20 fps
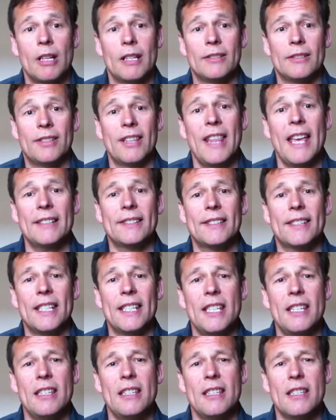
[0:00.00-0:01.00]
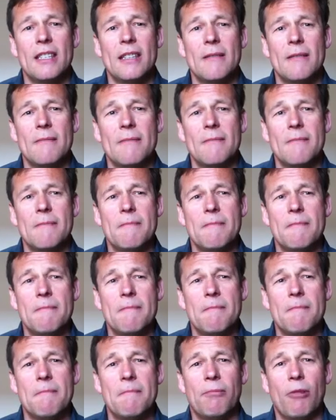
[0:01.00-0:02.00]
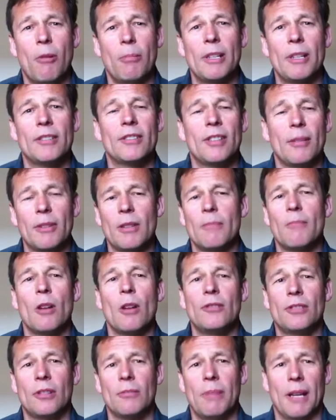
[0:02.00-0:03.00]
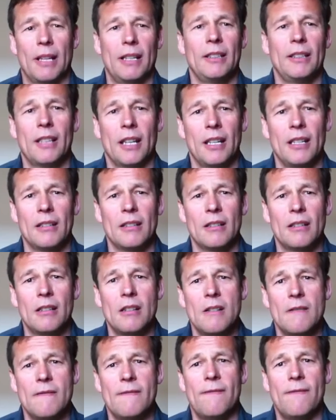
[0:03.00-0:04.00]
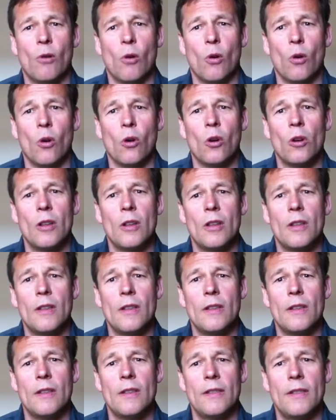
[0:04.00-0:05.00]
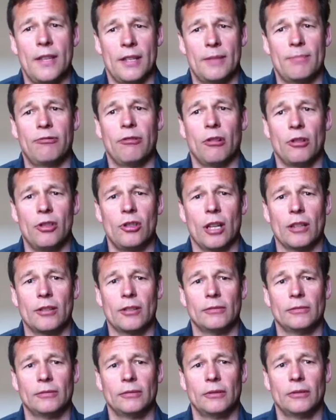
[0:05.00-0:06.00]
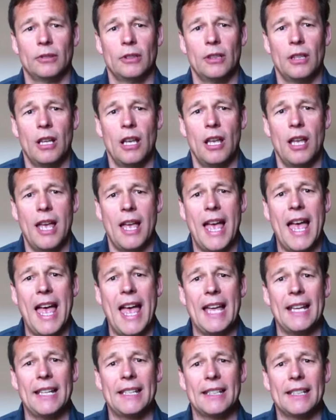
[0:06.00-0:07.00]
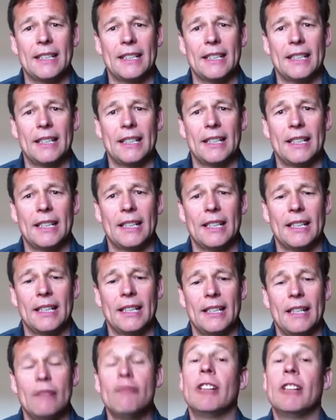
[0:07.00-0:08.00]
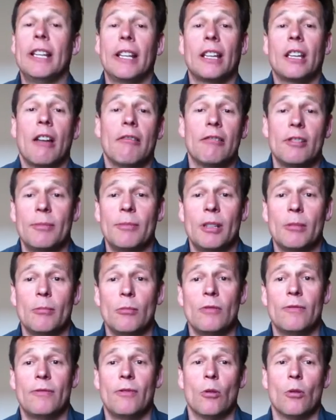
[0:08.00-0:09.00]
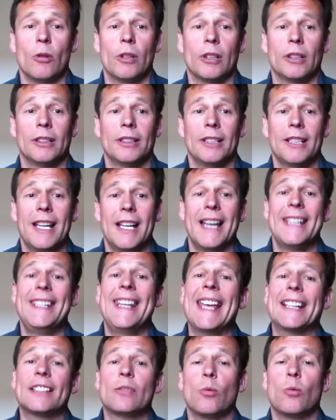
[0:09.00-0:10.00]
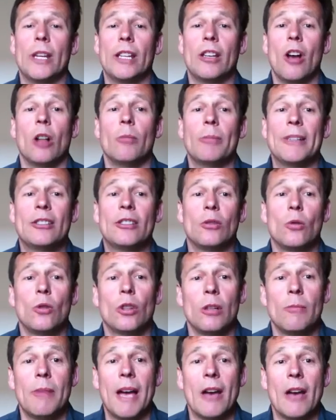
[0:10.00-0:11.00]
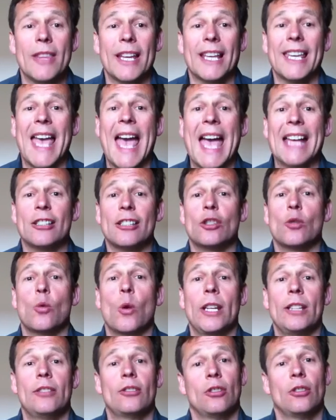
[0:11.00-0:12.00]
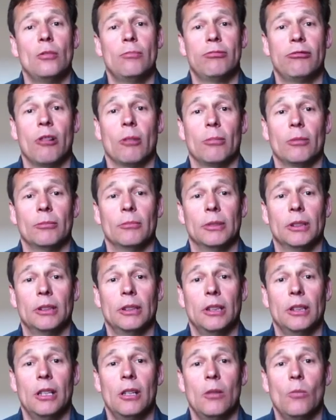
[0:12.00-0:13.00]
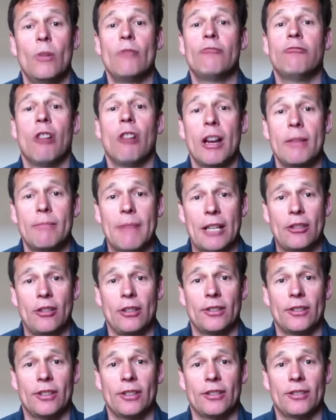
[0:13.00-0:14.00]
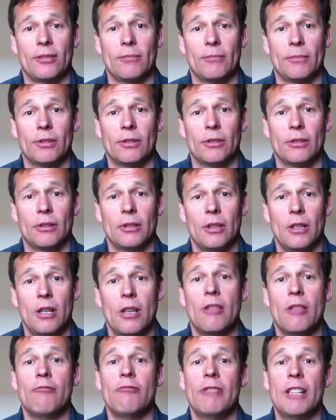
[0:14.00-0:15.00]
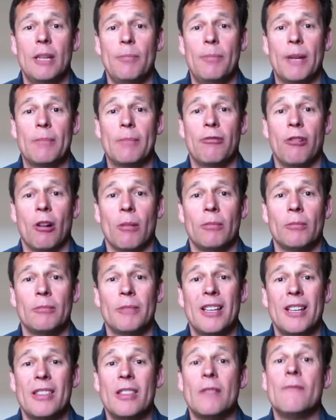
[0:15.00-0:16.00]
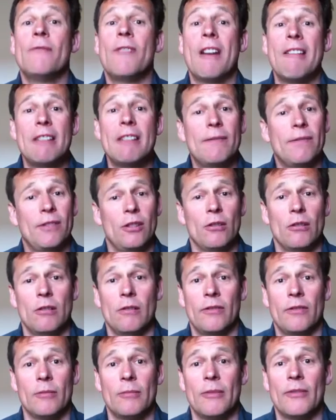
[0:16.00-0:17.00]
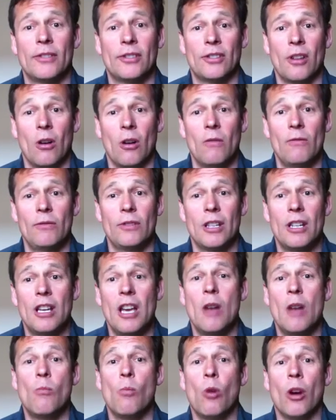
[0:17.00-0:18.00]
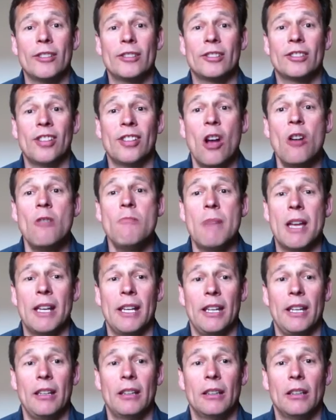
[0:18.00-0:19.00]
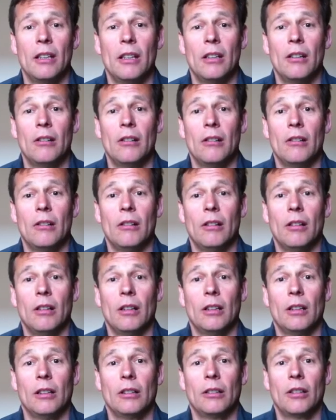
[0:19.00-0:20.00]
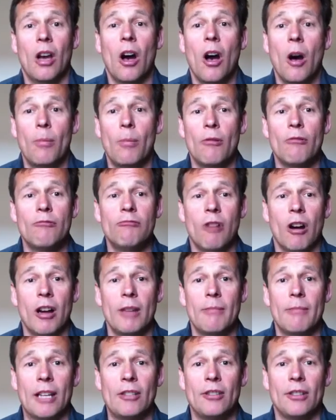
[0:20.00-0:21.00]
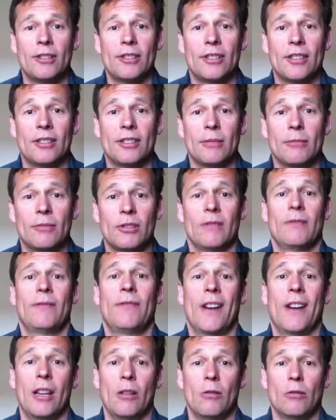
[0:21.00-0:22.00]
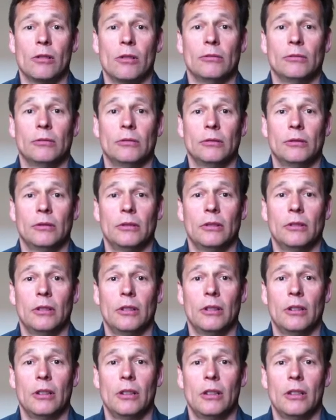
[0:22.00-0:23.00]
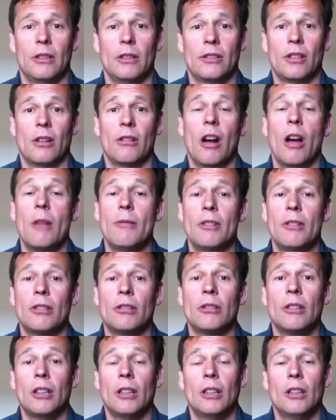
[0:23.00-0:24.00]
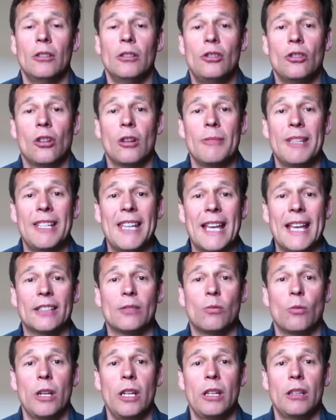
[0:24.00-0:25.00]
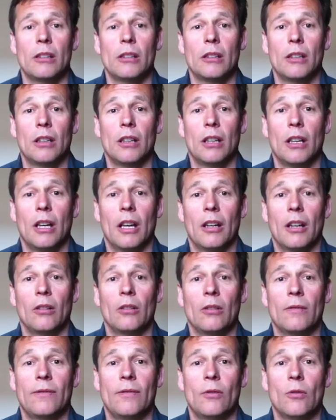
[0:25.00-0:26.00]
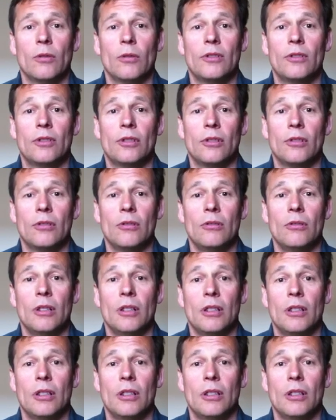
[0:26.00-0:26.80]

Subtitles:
So that's probably some of the most compelling data for this project, and it really encouraged me to move forward. And next week I'll be talking about the catch-22 problem with ride matching systems. The really big problem that very few of them have solved, and why so many carpool ride matching systems have failed. So I hope you can join me next week, and I look forward to